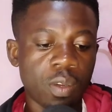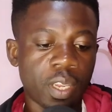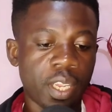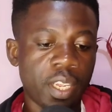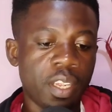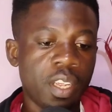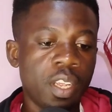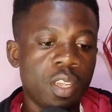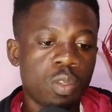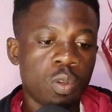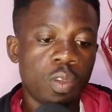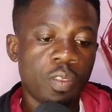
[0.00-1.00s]
Okay,
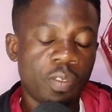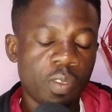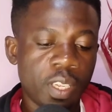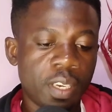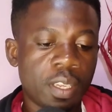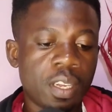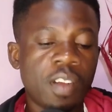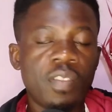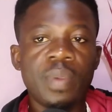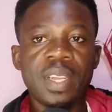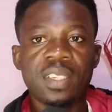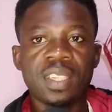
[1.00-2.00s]
so if you in
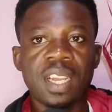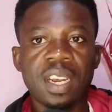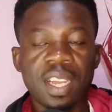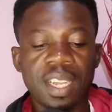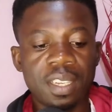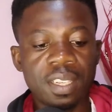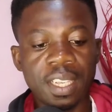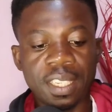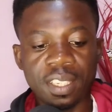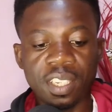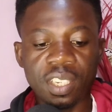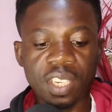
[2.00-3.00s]
government side like a
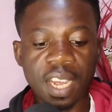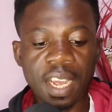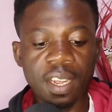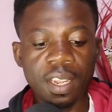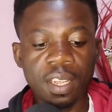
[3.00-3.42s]
teacher,